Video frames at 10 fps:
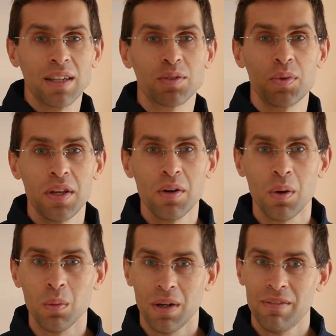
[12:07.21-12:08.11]
a
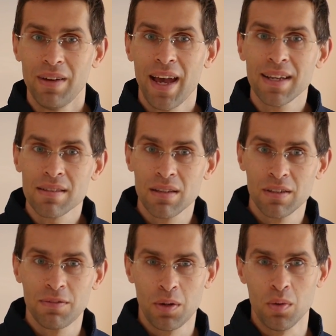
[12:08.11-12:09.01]
trio of
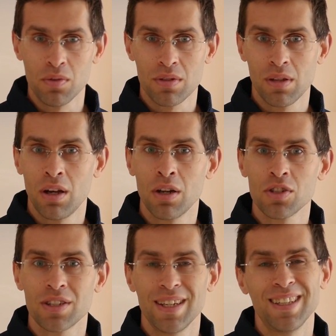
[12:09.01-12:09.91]
excellent phones
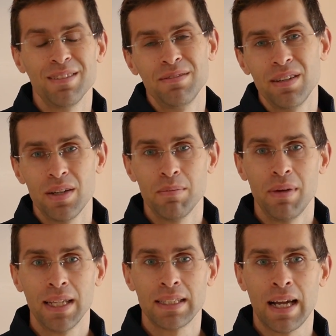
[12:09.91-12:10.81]
launched at a
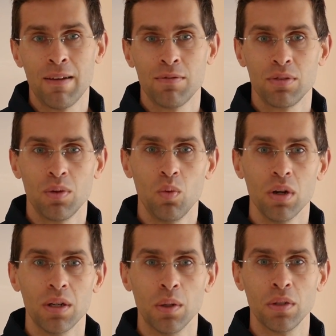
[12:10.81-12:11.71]
very bad time for the
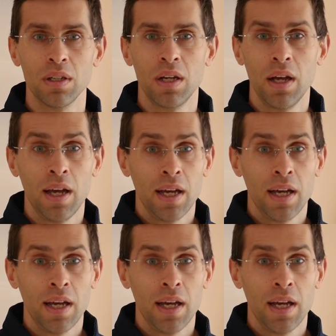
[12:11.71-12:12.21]
world.